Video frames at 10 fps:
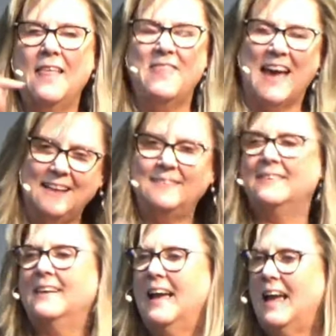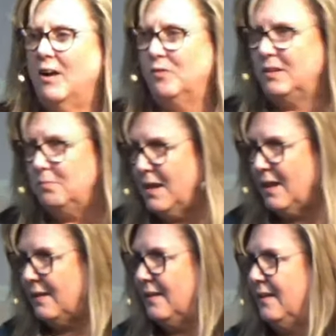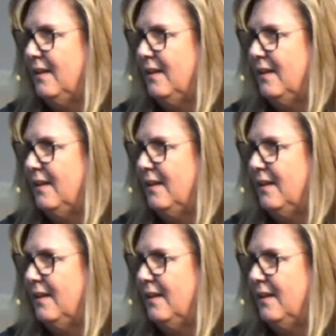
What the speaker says: That's how we make